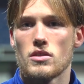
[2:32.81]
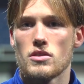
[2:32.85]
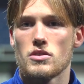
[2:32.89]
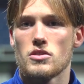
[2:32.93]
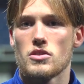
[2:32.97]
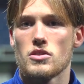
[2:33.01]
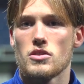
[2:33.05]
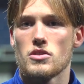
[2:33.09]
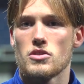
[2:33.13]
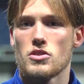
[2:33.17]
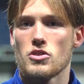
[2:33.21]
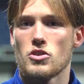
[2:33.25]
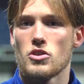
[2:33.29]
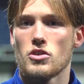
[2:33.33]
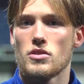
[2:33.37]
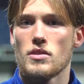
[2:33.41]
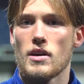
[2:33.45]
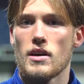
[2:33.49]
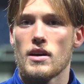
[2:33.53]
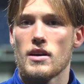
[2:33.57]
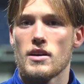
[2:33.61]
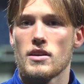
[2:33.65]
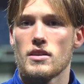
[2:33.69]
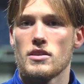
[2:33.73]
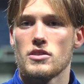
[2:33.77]
is a
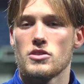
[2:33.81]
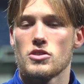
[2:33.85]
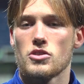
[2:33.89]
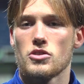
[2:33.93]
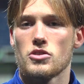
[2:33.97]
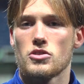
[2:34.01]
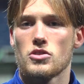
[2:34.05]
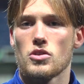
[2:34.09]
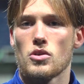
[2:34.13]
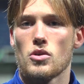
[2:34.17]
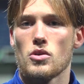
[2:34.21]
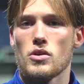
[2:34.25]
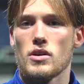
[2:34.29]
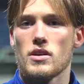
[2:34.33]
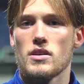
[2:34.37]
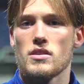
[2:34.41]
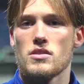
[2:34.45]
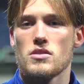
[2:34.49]
good he's a good talker.